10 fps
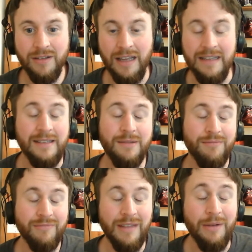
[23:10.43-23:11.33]
was
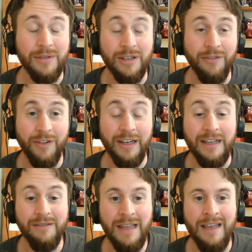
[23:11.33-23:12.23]
good fun.
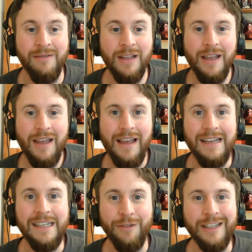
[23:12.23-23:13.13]
It
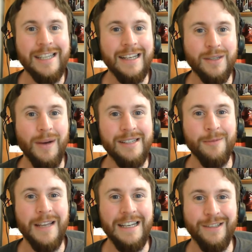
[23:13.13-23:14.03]
definitely ticked away
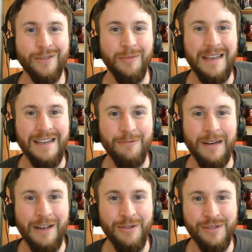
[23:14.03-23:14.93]
some days for me
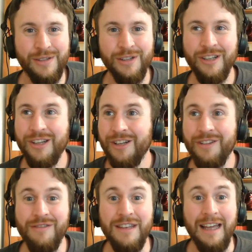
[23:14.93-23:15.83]
when it was
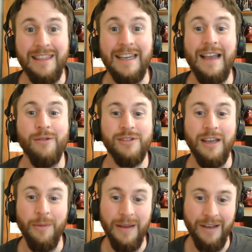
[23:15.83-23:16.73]
nothing else
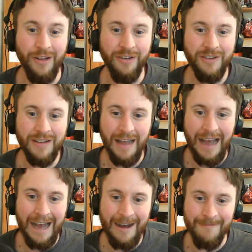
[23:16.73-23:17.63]
going on.
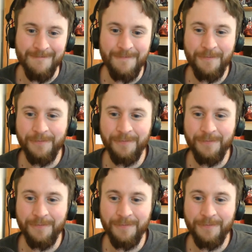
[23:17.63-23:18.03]
I